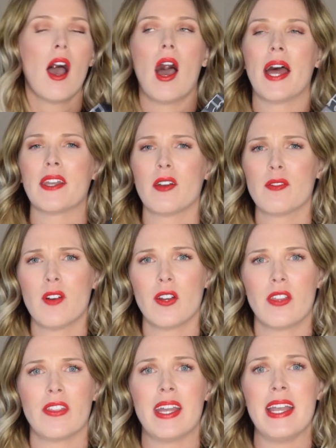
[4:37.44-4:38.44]
And I
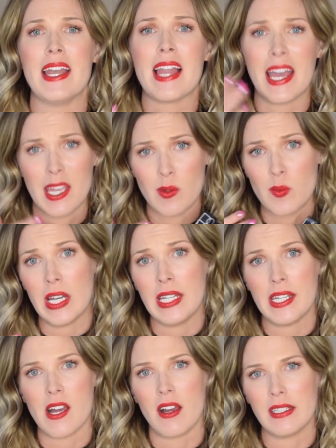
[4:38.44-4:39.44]
find that they layer
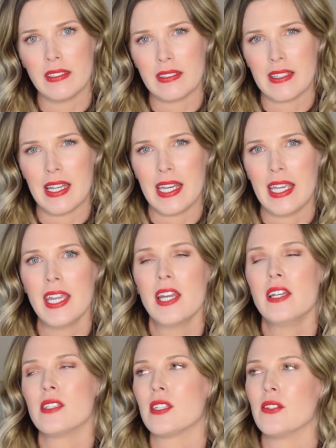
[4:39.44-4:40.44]
really nicely.
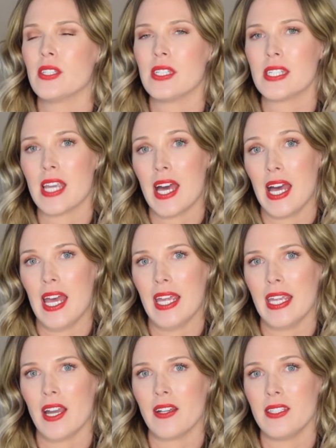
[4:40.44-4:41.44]
So
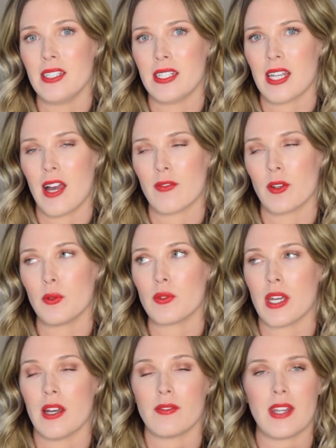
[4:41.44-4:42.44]
today, I did have on all
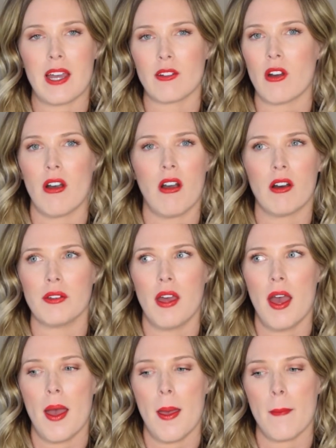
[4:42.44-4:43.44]
day, I've now got on
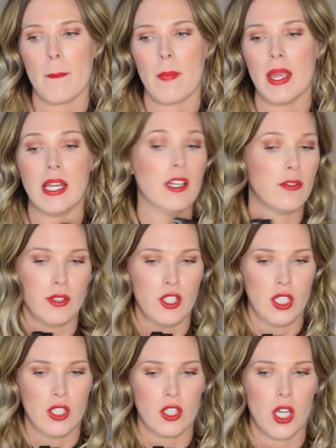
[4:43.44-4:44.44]
In Love With
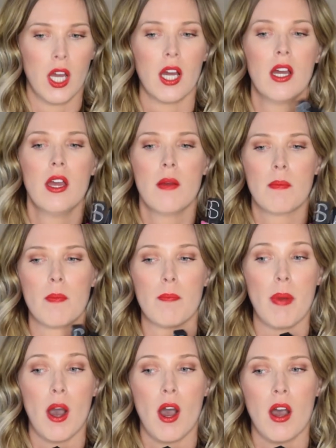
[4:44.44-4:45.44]
Ginger
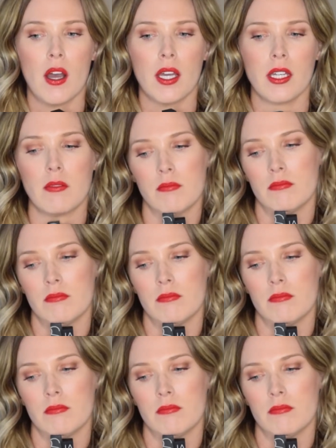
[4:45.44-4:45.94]
by